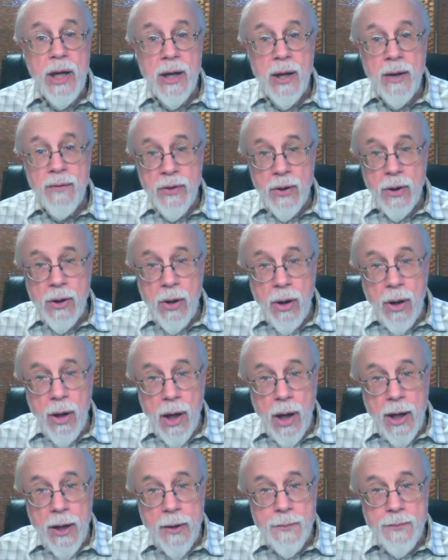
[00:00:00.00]
of the
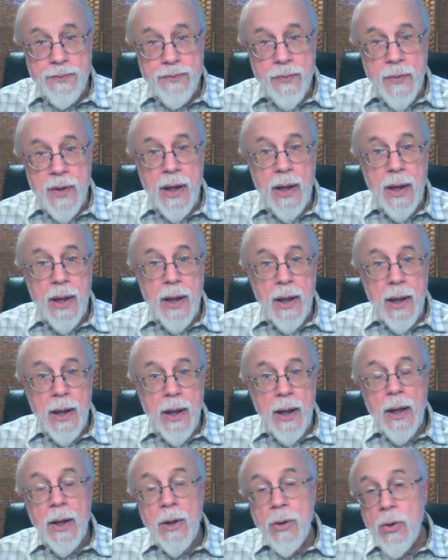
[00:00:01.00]
car.
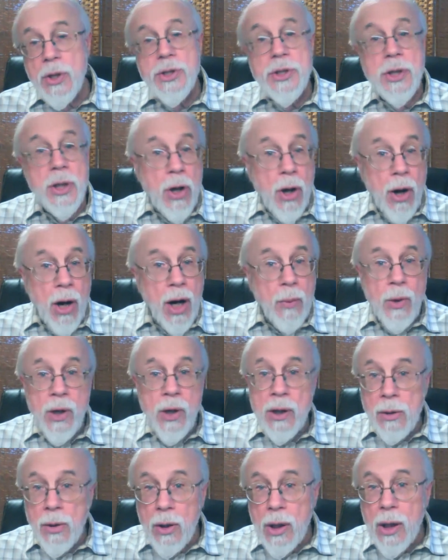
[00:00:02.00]
Of course, the car would
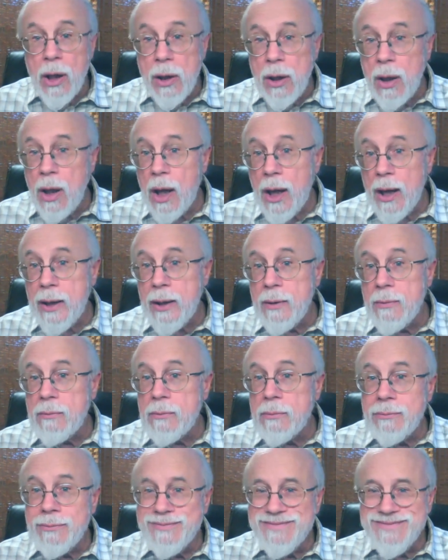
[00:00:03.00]
look a lot
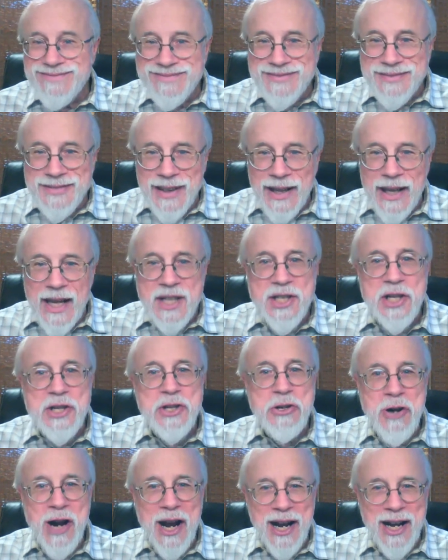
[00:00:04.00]
less
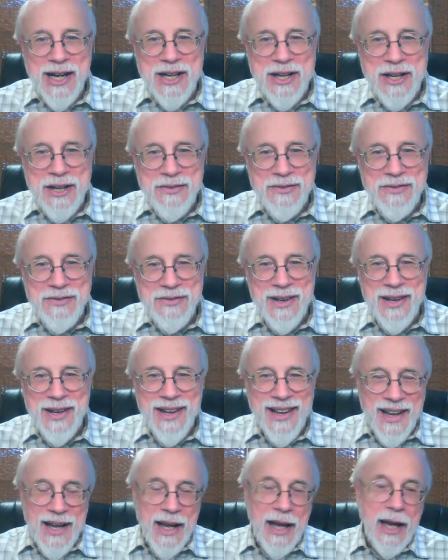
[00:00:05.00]
attractive,
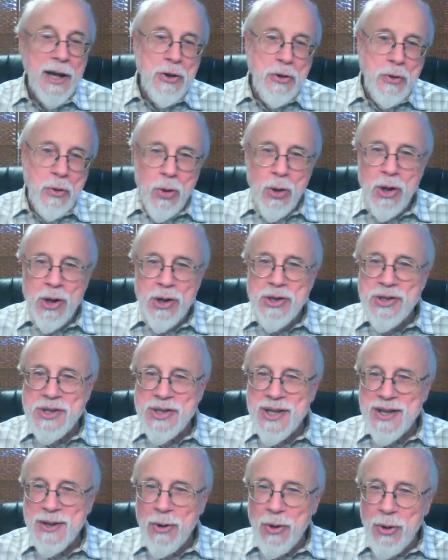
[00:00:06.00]
and doors
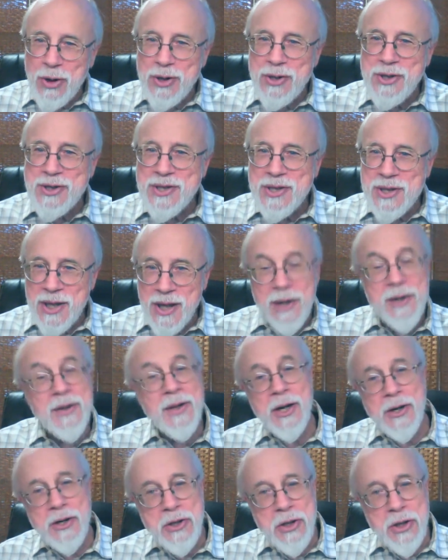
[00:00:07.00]
and hoods,
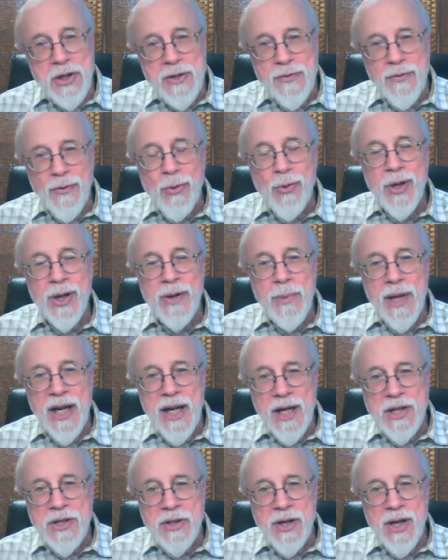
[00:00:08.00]
they're useful in
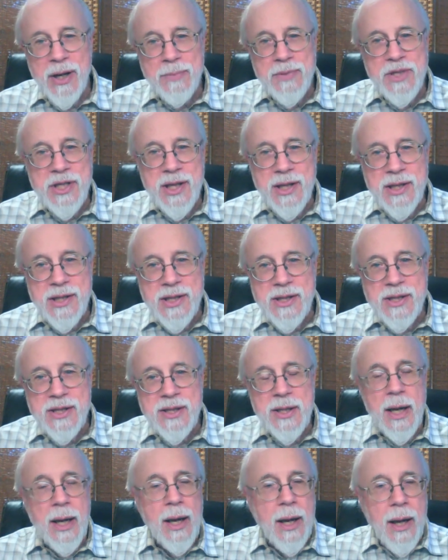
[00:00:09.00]
many circumstances.
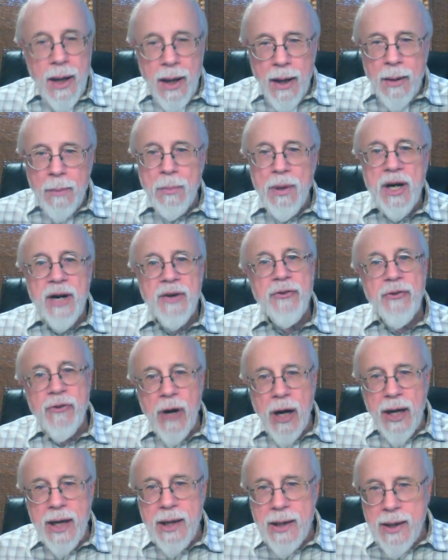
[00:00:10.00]
But if
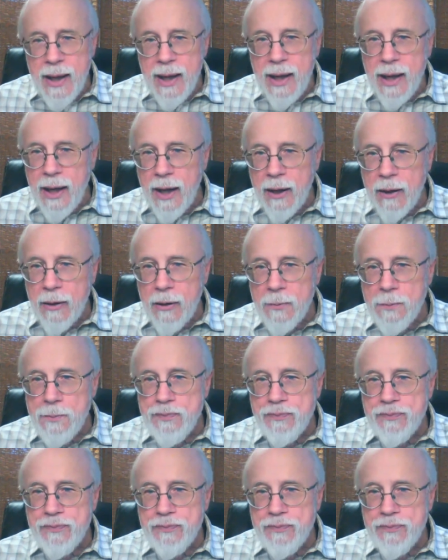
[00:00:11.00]
right now